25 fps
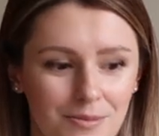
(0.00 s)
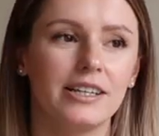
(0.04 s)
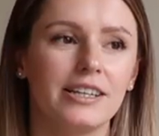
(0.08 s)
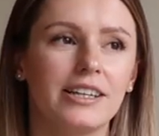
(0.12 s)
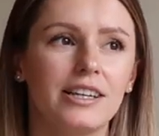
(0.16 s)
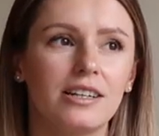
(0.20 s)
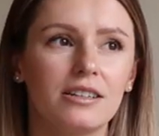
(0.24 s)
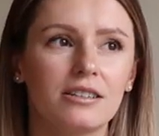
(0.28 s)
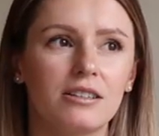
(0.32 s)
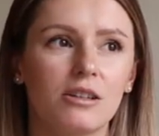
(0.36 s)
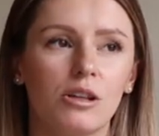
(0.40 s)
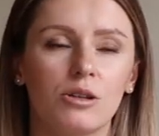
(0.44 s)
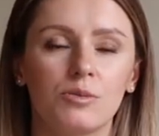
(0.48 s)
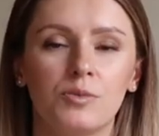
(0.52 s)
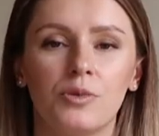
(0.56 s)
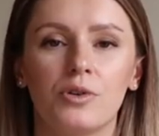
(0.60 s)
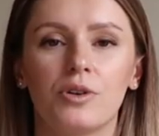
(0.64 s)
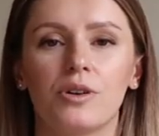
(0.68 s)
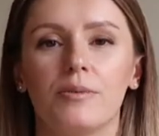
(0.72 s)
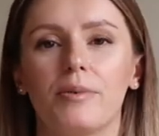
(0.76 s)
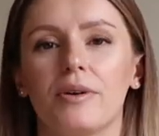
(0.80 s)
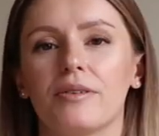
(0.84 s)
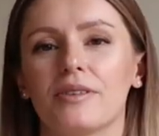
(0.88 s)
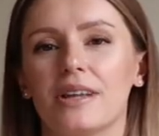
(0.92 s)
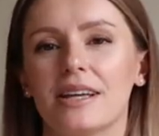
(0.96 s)
He cares a lot more
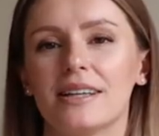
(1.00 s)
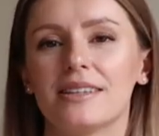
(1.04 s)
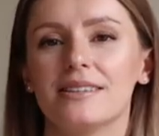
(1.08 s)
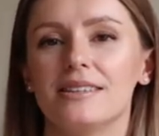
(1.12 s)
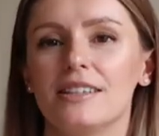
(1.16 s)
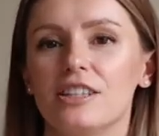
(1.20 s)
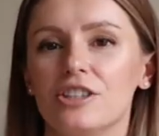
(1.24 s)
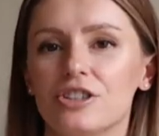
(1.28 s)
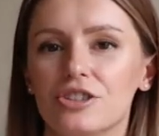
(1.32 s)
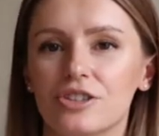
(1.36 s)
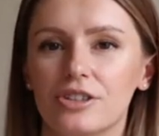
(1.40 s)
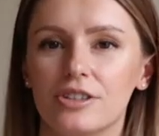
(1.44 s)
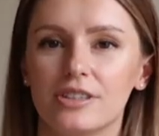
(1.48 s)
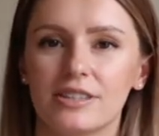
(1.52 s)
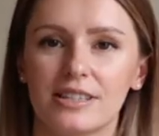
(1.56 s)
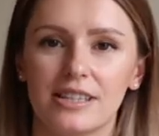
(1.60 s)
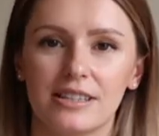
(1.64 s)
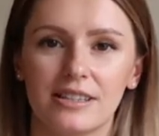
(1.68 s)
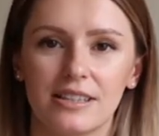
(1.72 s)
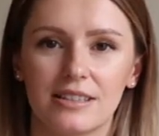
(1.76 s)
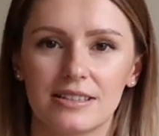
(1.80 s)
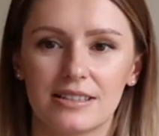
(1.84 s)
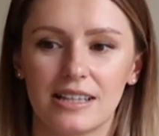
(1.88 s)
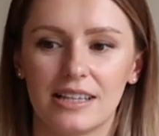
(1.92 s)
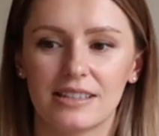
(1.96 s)
about like t-shirts
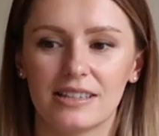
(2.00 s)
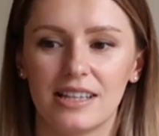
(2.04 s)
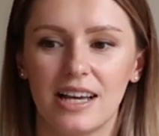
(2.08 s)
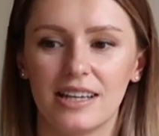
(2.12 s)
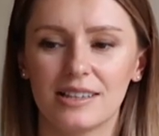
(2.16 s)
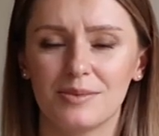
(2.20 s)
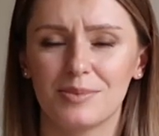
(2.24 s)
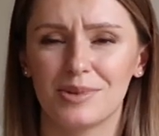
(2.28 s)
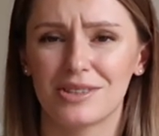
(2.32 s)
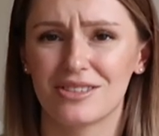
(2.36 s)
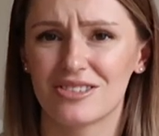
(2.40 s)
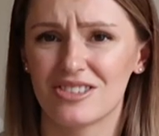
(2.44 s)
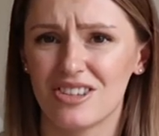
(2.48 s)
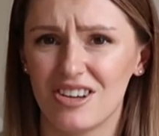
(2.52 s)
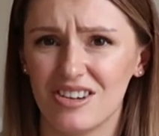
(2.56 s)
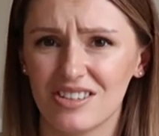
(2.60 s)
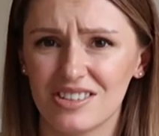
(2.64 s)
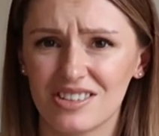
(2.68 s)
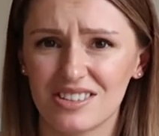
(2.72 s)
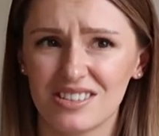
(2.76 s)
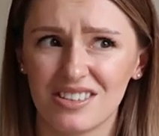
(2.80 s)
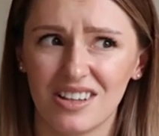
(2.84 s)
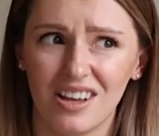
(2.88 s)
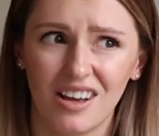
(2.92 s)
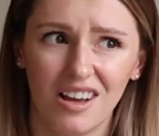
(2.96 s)
and things like that, but socks,